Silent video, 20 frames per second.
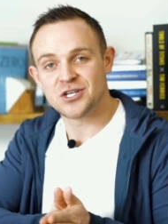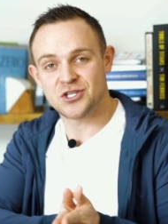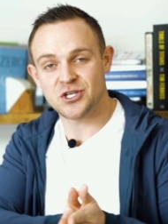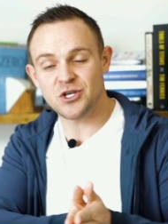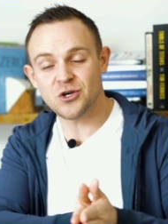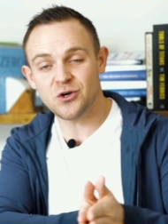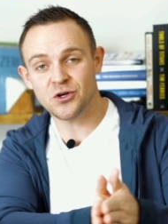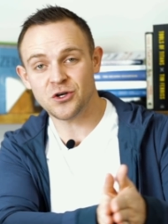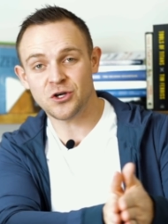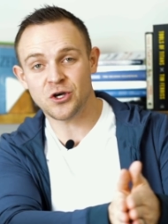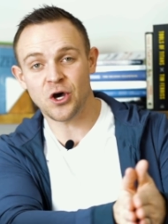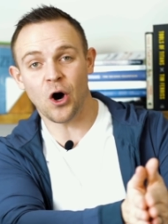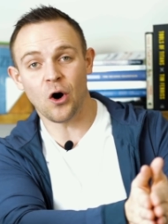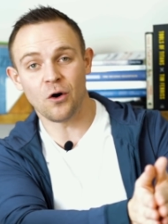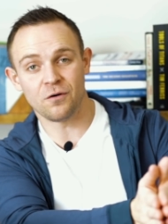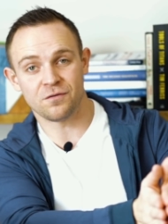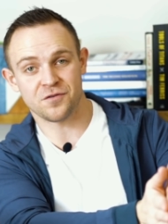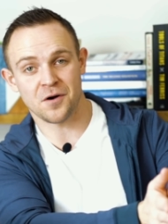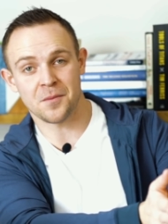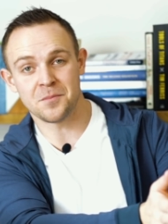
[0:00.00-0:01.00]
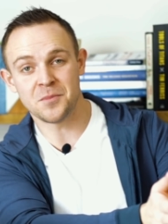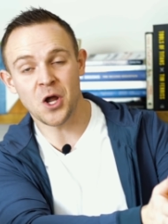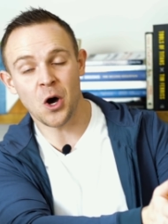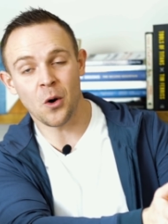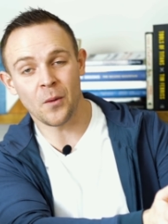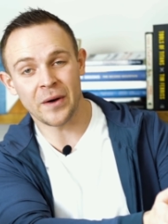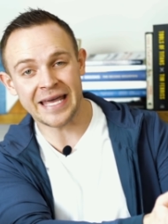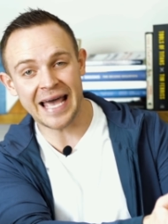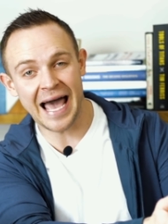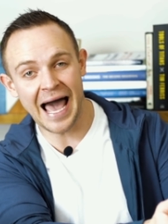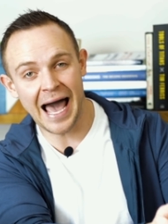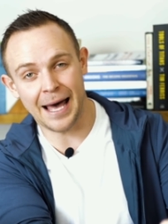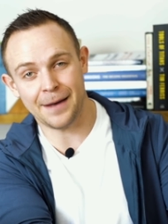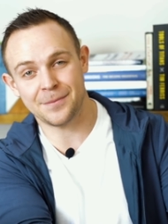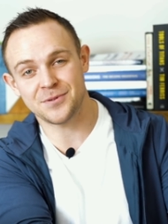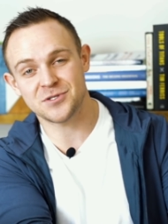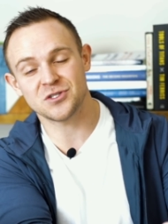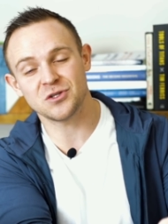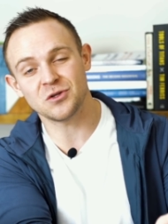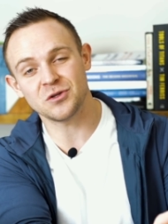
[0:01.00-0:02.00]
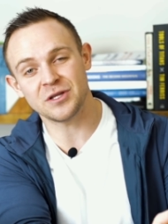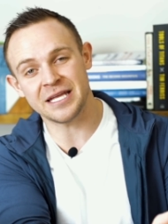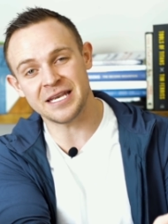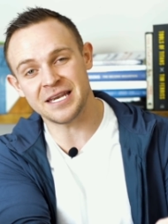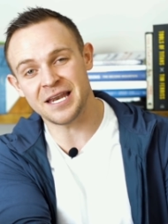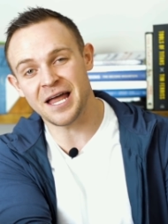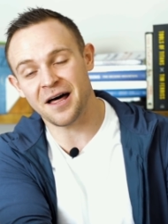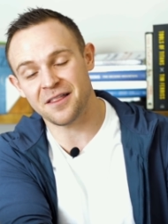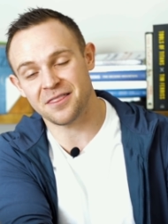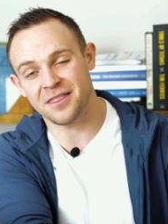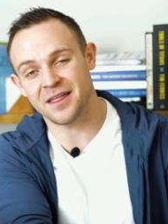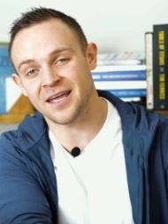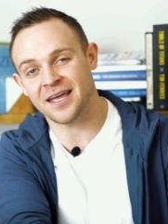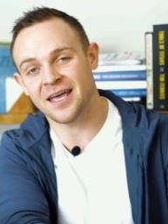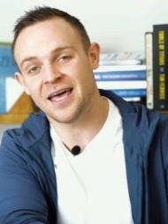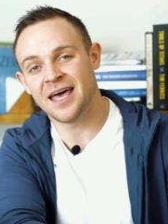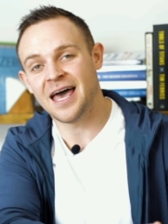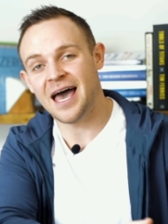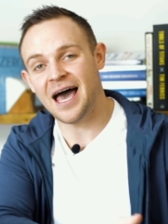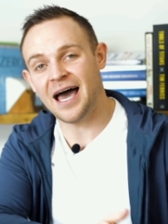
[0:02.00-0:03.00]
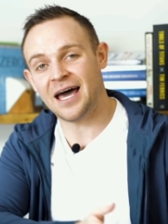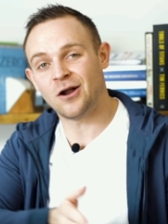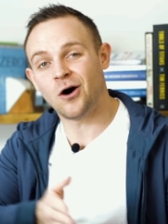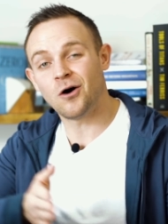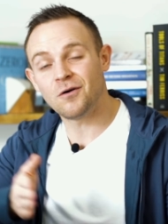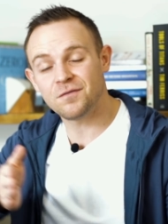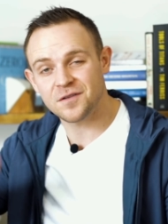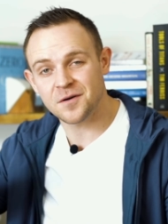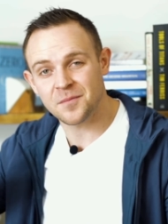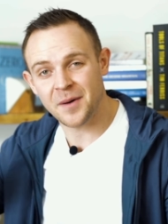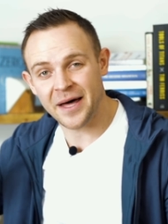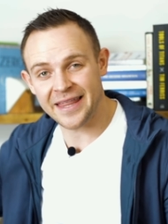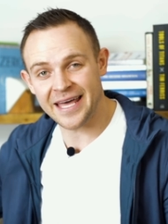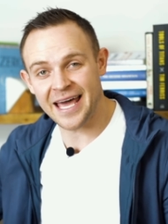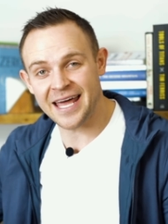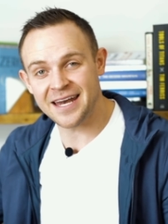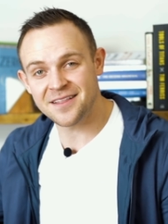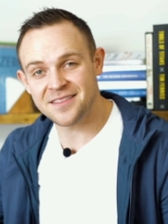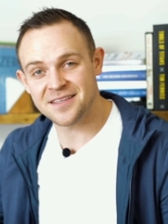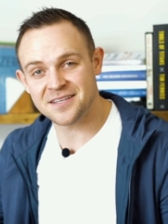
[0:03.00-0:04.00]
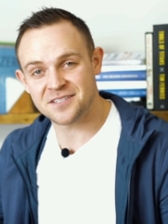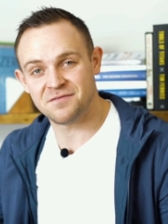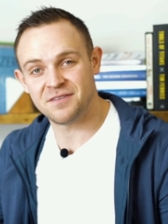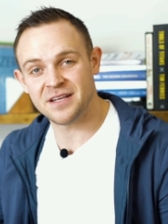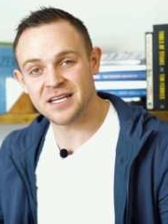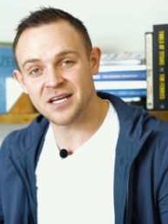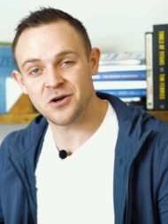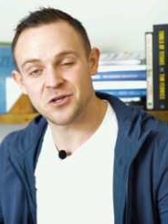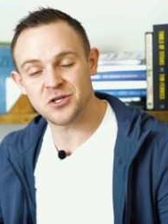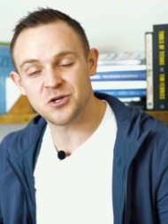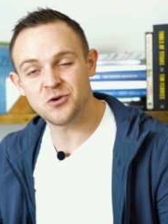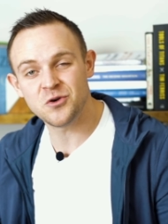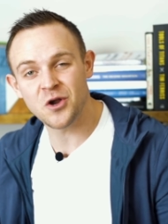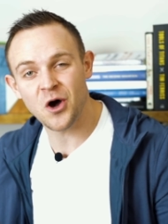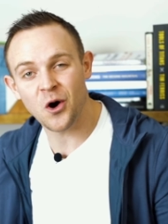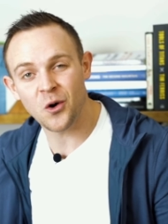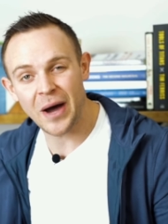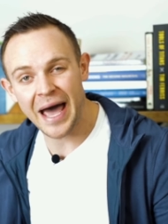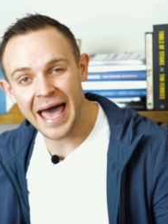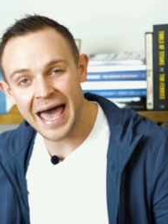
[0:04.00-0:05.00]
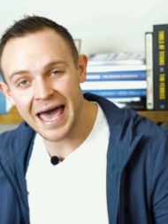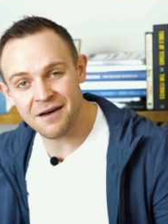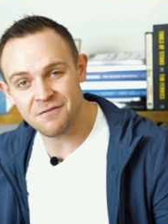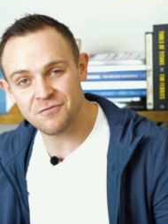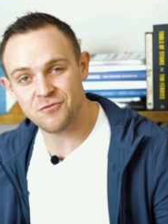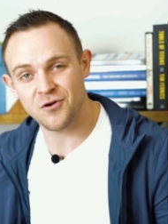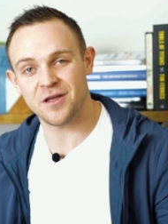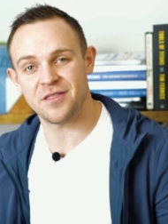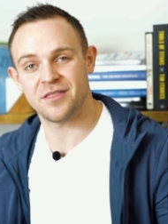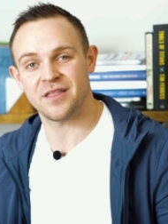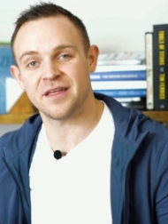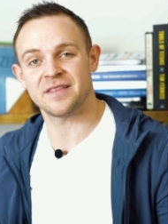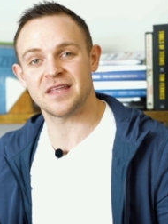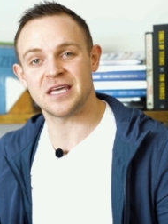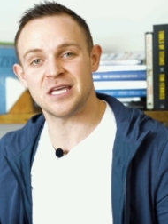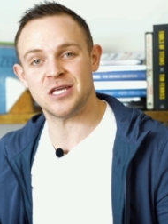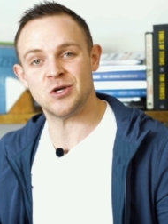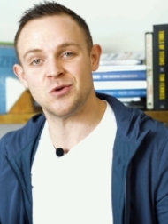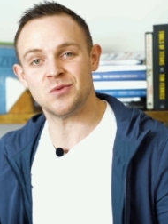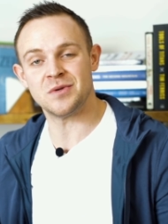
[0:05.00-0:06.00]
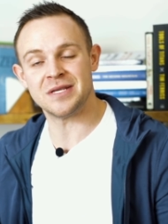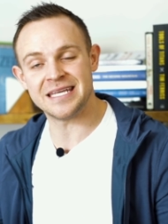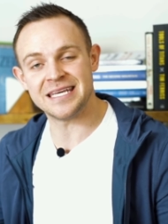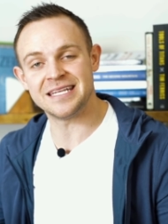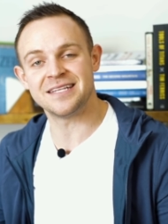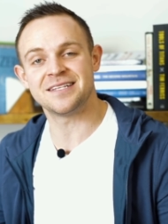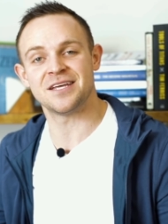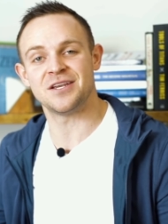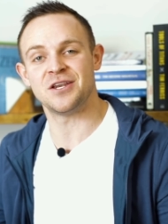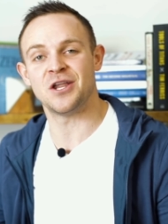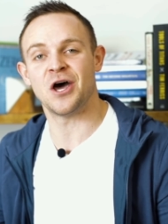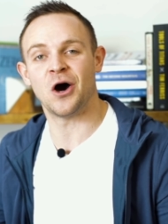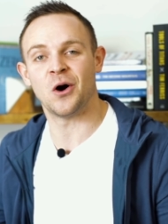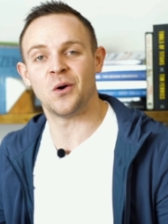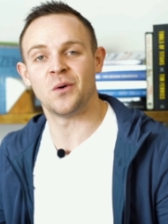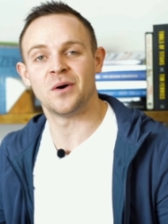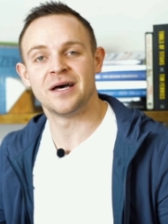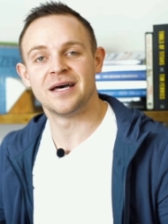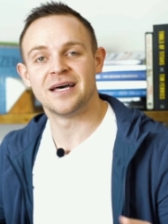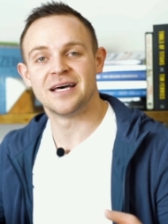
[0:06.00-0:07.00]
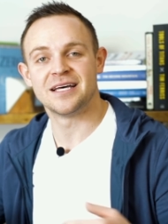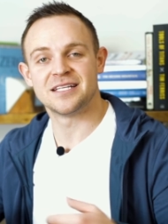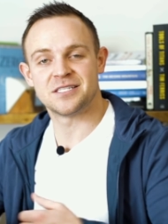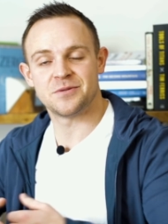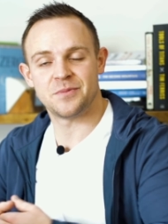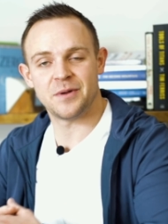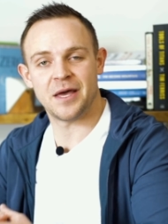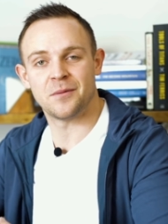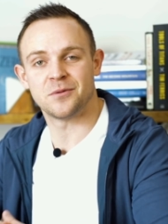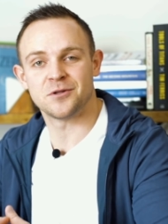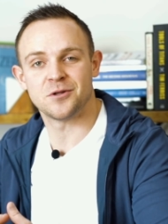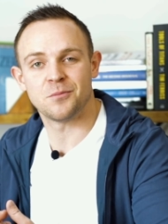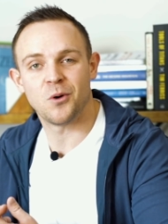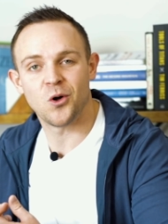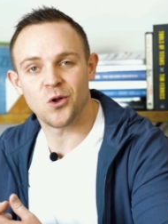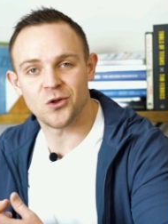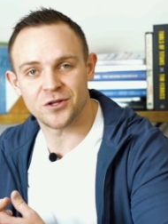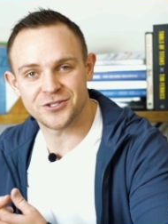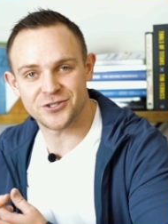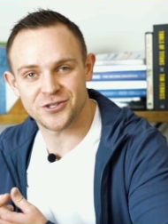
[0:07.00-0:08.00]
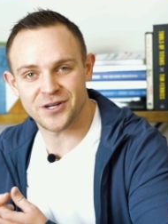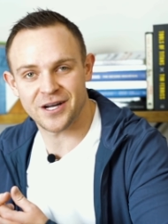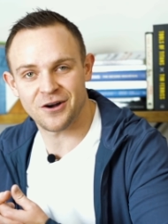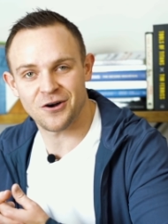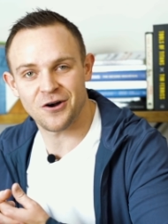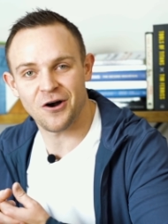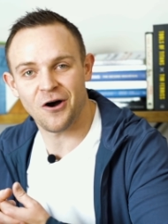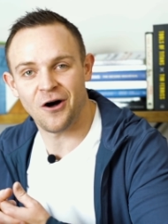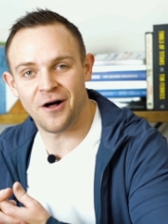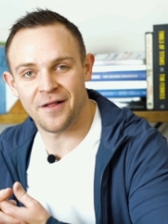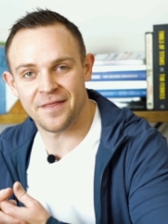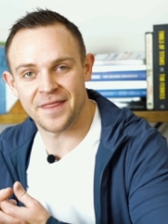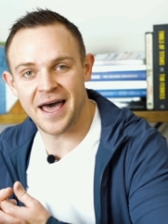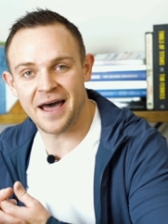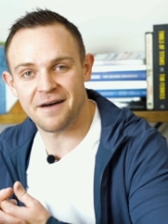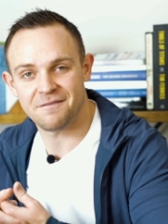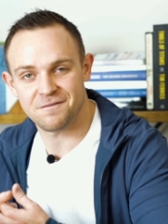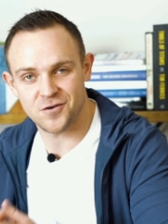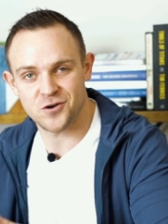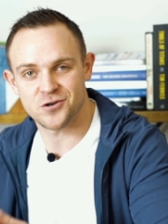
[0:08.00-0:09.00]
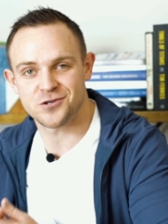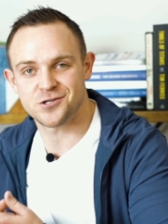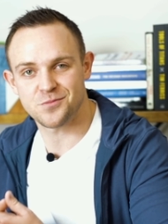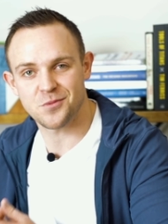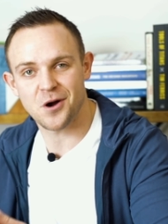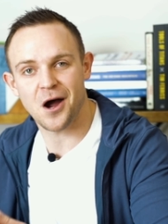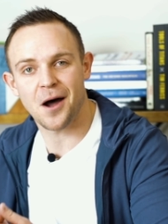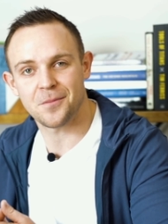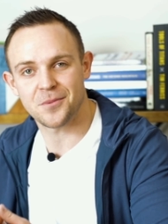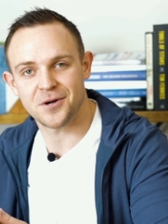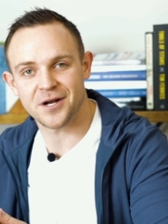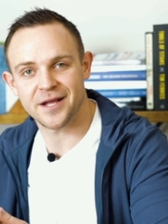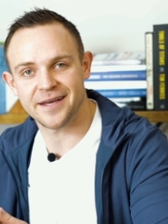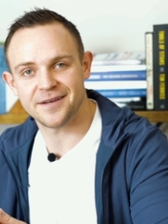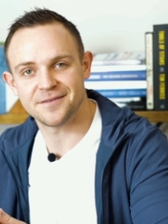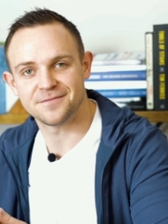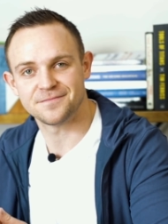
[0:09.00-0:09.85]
so you can go from knowing absolutely nothing and hopefully by the end of this video you know everything that you need to know to be able to pull a trigger on that first property.